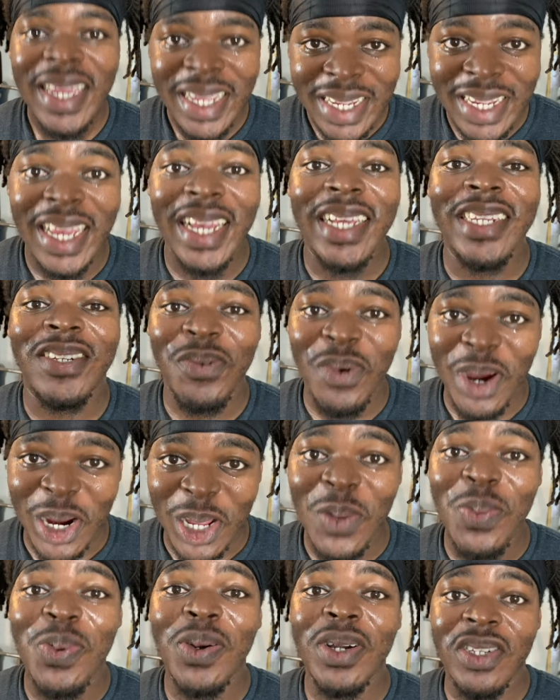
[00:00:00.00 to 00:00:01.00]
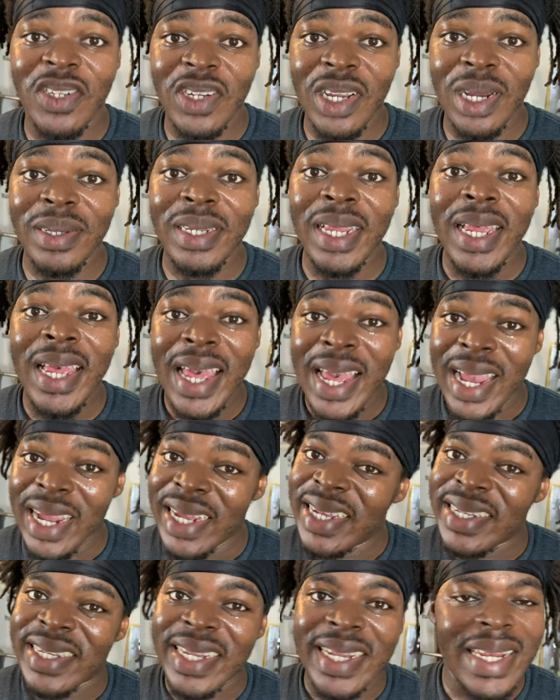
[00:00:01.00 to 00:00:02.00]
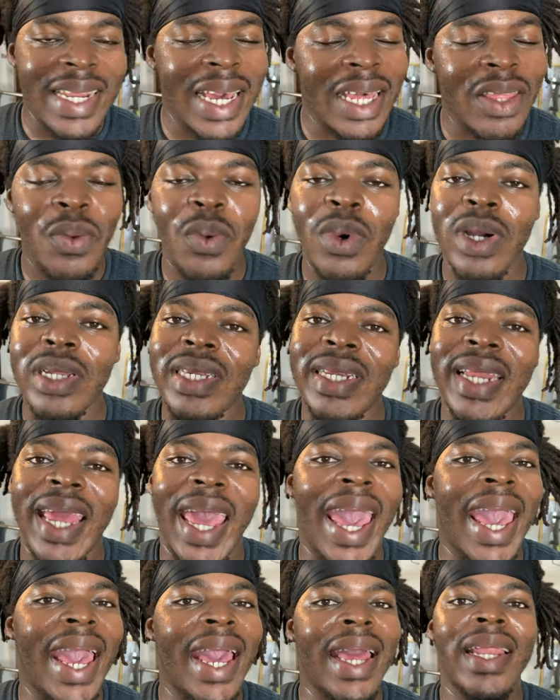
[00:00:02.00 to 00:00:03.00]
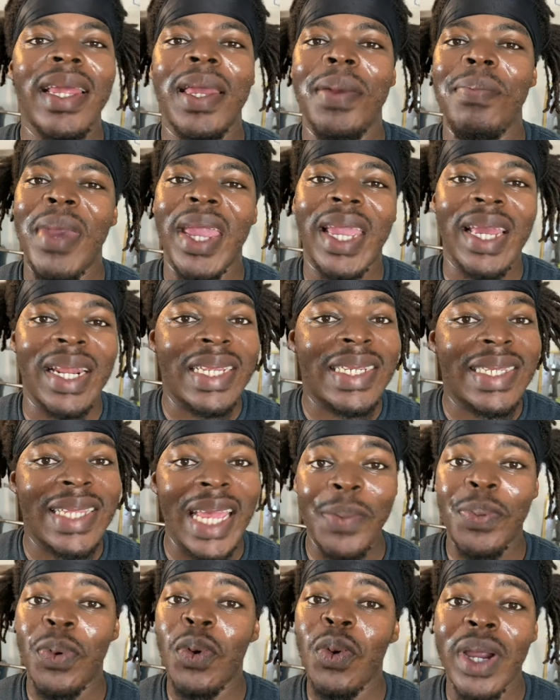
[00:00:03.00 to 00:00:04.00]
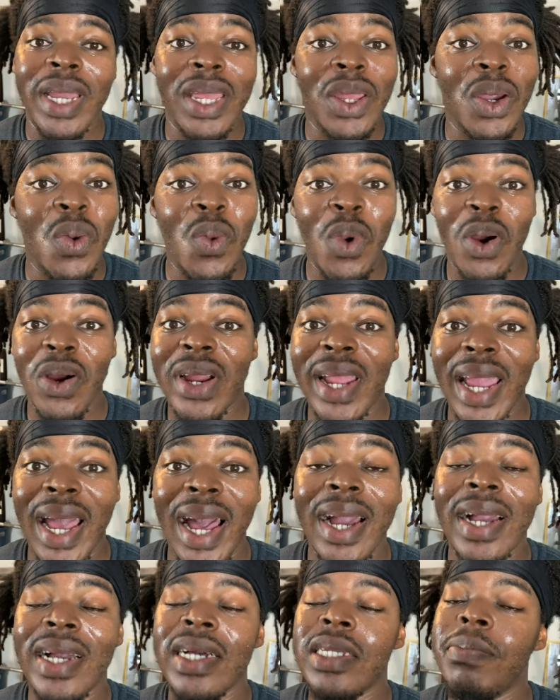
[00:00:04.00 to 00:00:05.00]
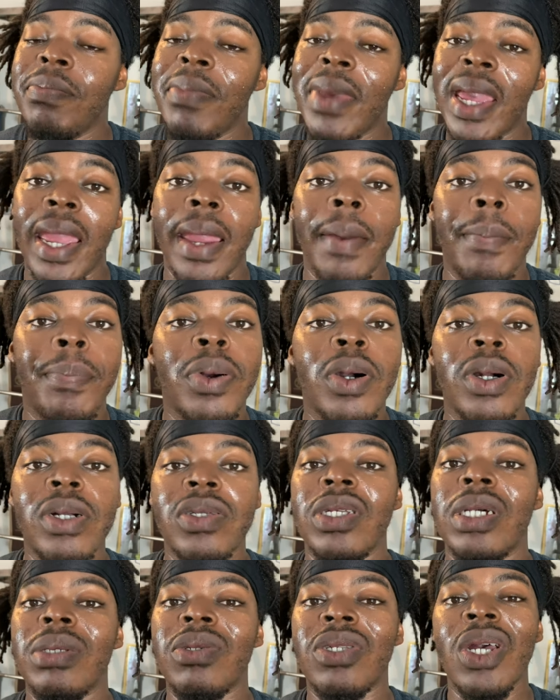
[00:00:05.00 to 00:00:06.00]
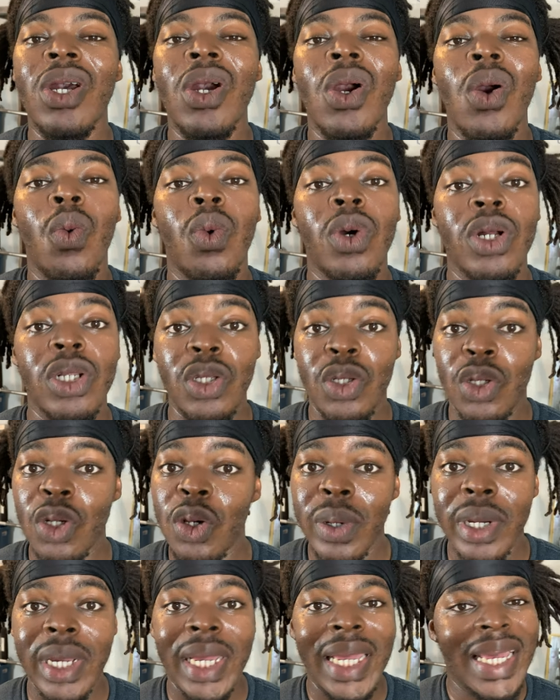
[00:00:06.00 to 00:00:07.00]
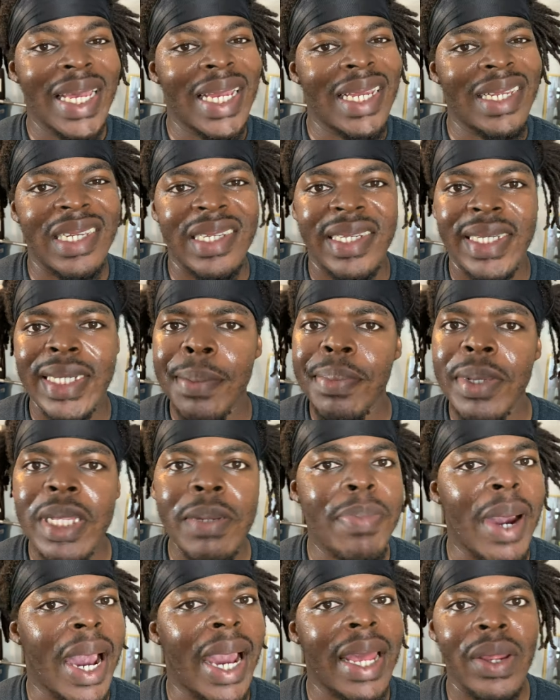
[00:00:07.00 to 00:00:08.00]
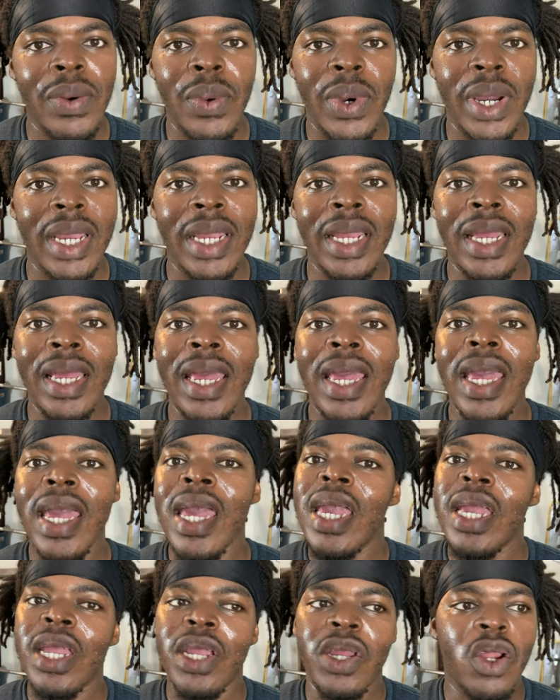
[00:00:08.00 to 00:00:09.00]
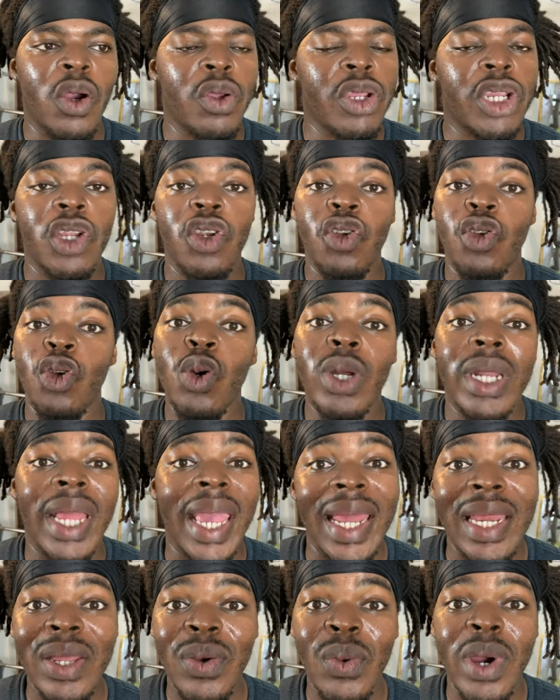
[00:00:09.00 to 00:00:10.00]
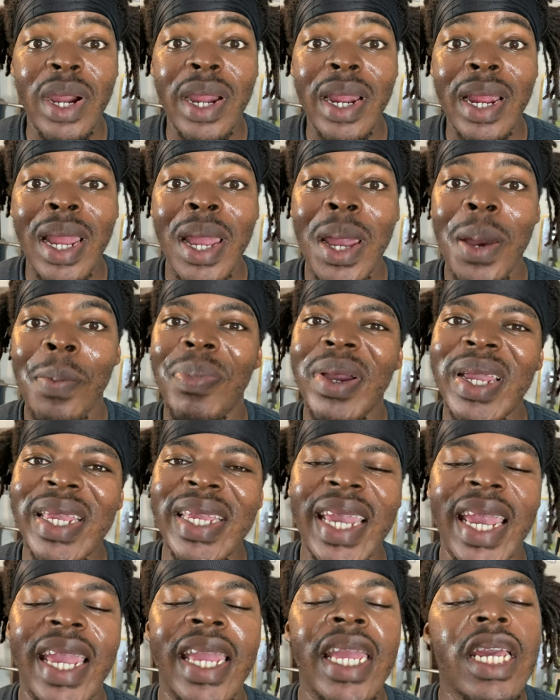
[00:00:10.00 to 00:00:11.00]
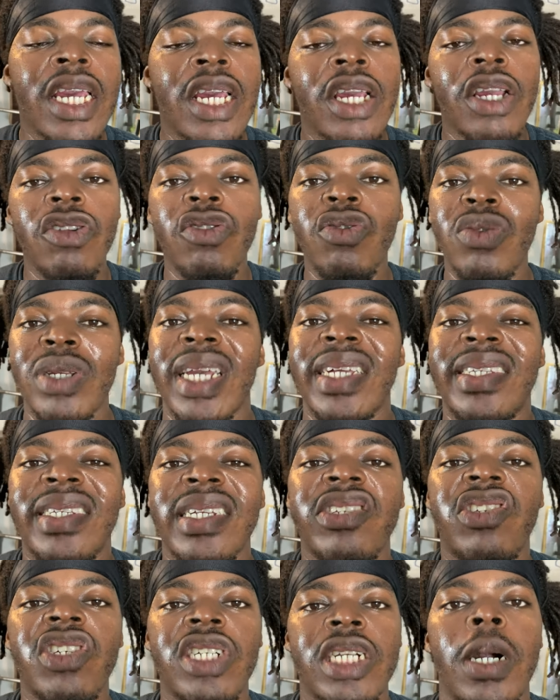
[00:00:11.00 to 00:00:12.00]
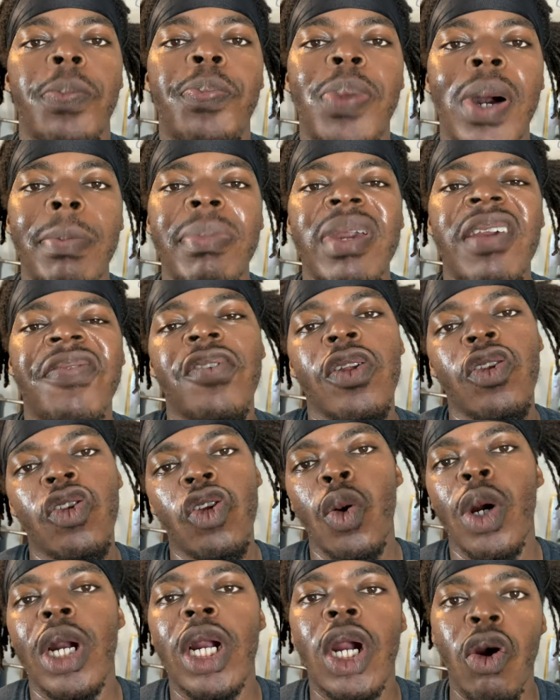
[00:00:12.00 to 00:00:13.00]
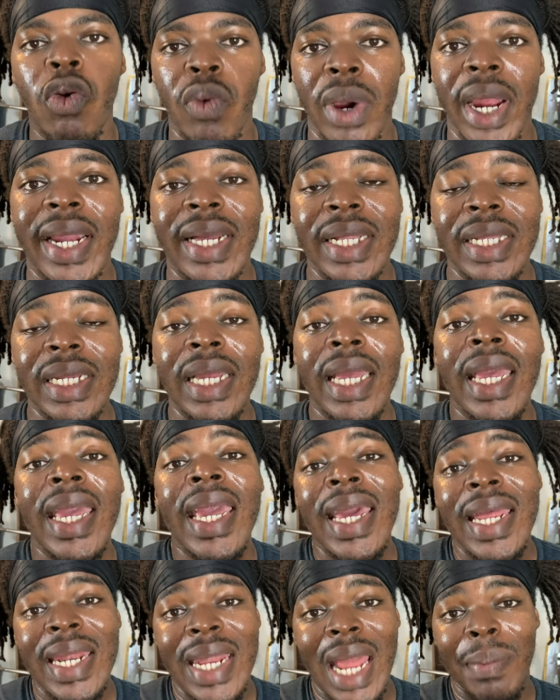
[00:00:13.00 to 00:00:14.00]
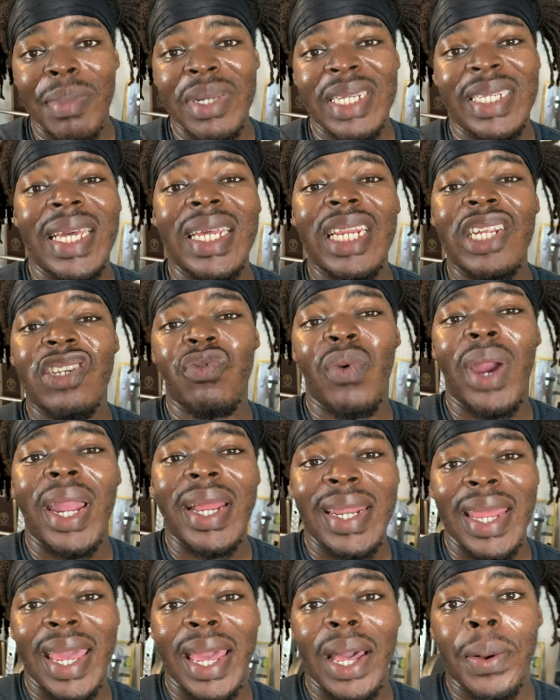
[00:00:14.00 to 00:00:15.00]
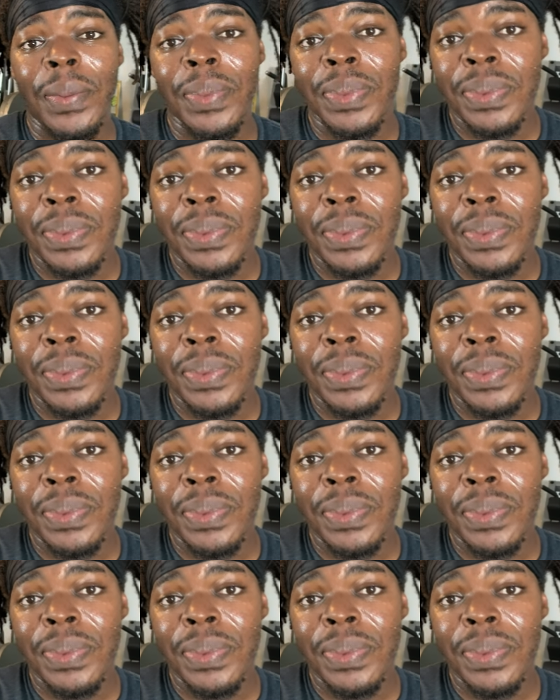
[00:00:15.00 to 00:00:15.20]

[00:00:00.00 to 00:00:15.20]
Yes, regular push-ups. That's another one you need to add and make it a staple in your workout because man, push-ups will do it. It's just simply body weight. You know, you can do it anywhere, but yet you can get such a good pump if you do it correctly. Now, I'm gonna say this right now